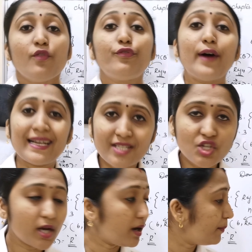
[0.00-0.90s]

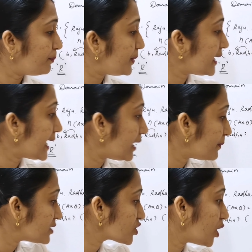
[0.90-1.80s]
First, B
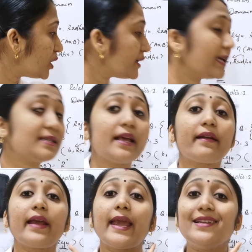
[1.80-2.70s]
elements called it as
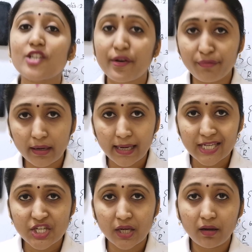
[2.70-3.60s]
a range of
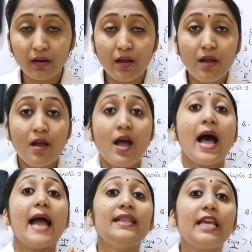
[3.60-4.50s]
relation
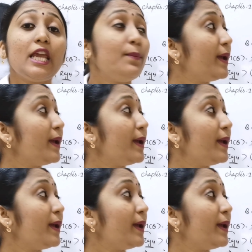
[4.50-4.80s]
and the